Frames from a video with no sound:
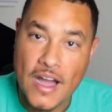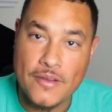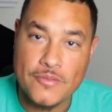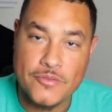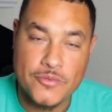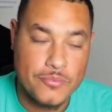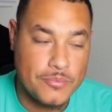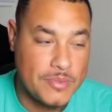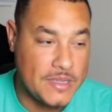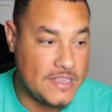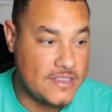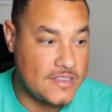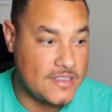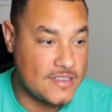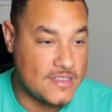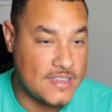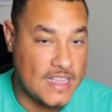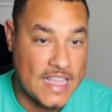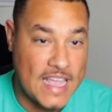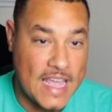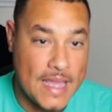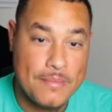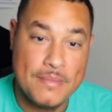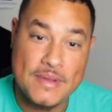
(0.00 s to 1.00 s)
speechless.
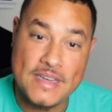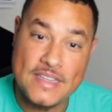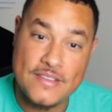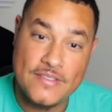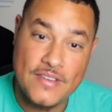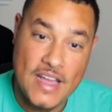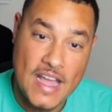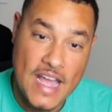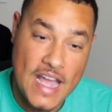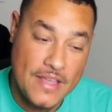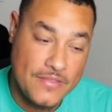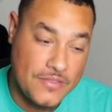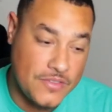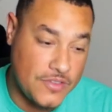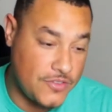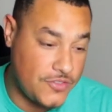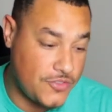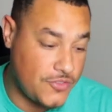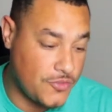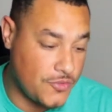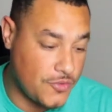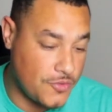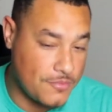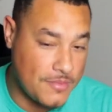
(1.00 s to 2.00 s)
I can't believe I have this
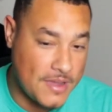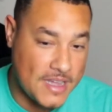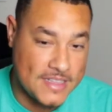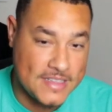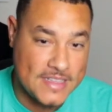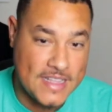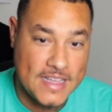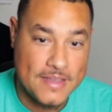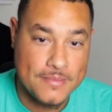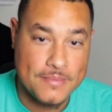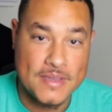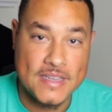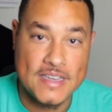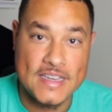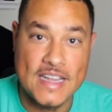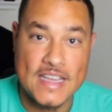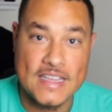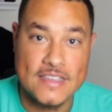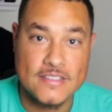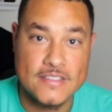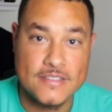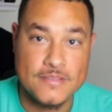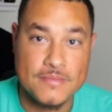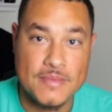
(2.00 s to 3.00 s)
shoe in my damn
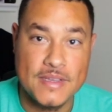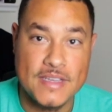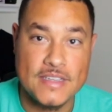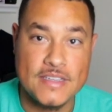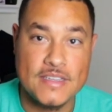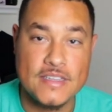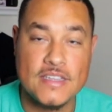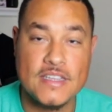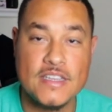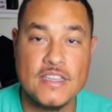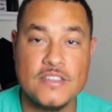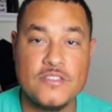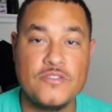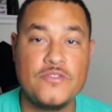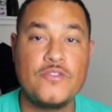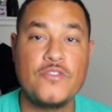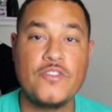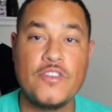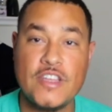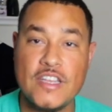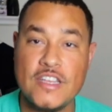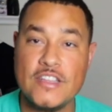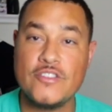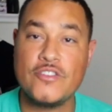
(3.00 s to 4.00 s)
collection, man. It's
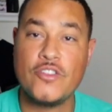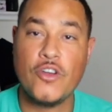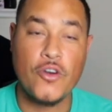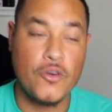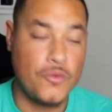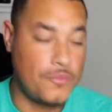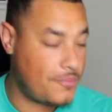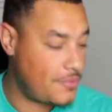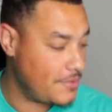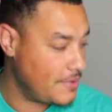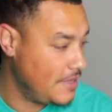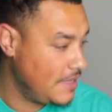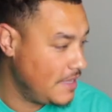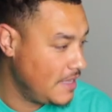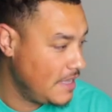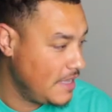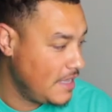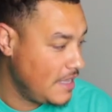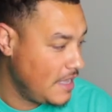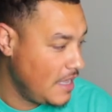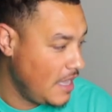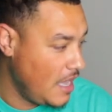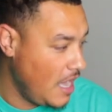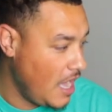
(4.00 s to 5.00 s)
freaking dope.
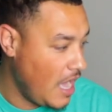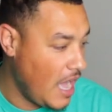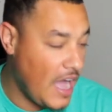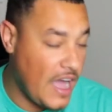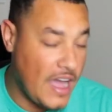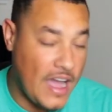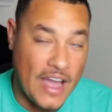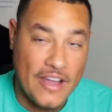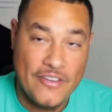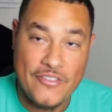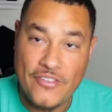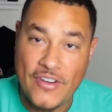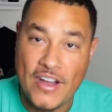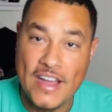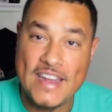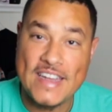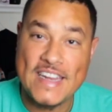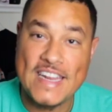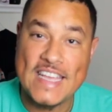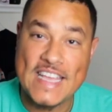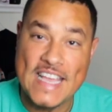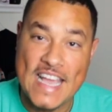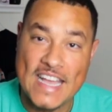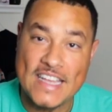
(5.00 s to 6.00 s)
I
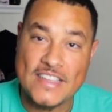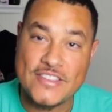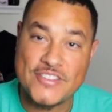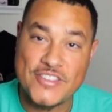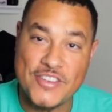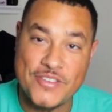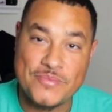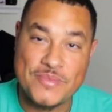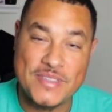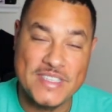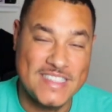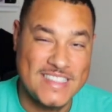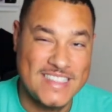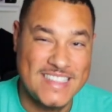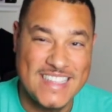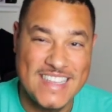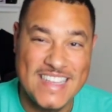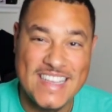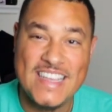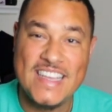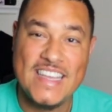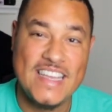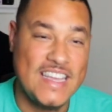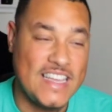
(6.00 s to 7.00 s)
finally got something
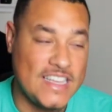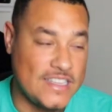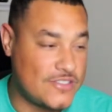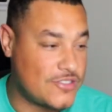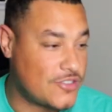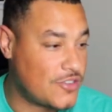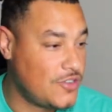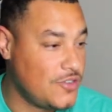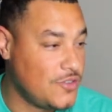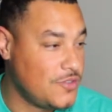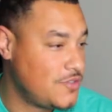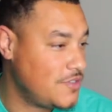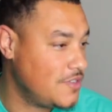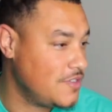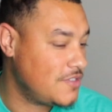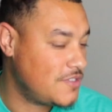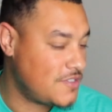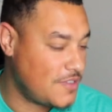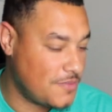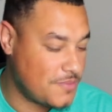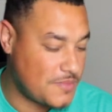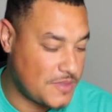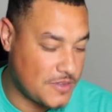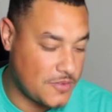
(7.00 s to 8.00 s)
exclusive,
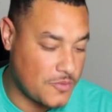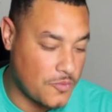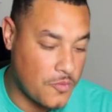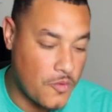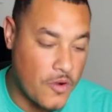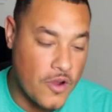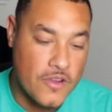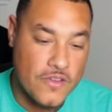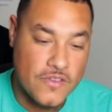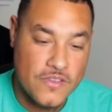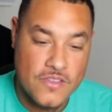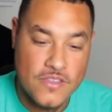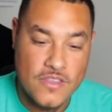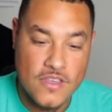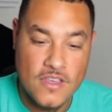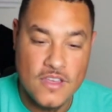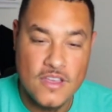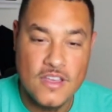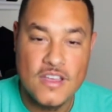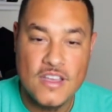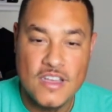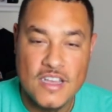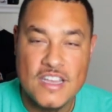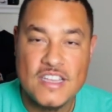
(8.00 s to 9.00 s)
something worth
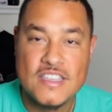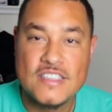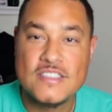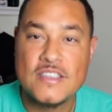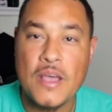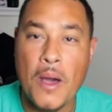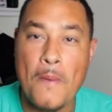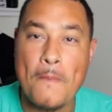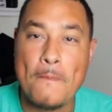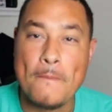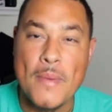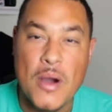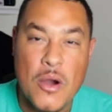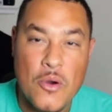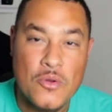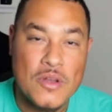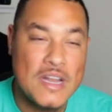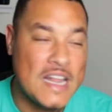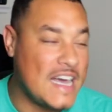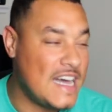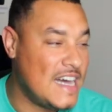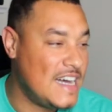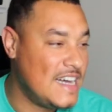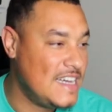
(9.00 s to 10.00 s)
some
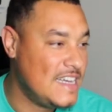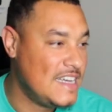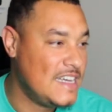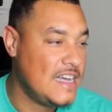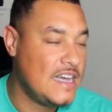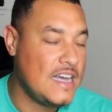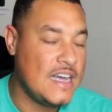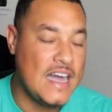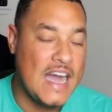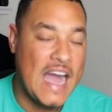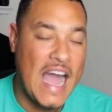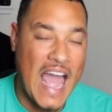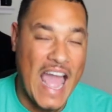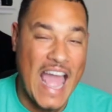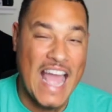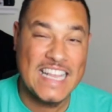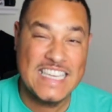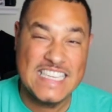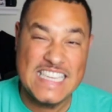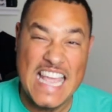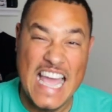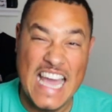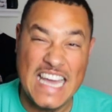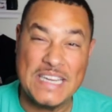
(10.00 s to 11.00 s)
moolah. I
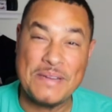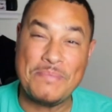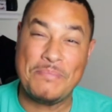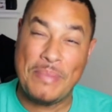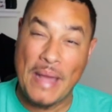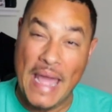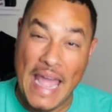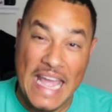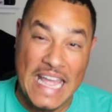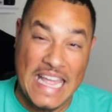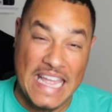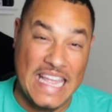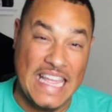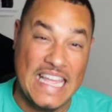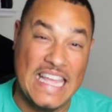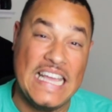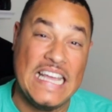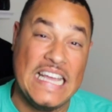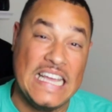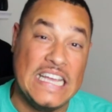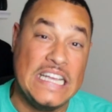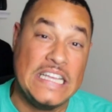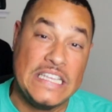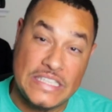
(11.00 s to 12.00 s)
actually had to pay
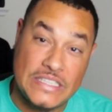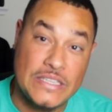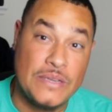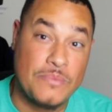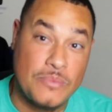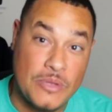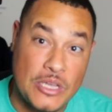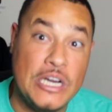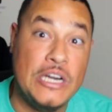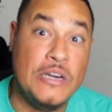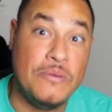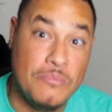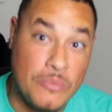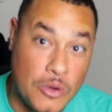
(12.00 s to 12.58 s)
some good